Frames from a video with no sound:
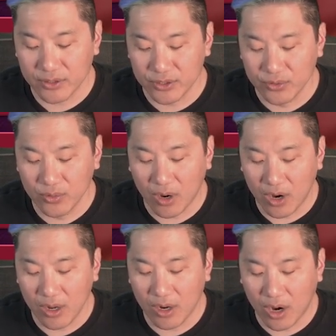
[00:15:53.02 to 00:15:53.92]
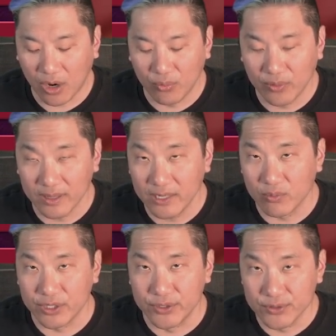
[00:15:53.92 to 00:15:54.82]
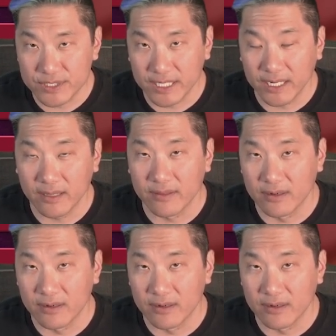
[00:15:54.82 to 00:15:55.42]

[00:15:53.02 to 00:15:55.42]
you are really reducing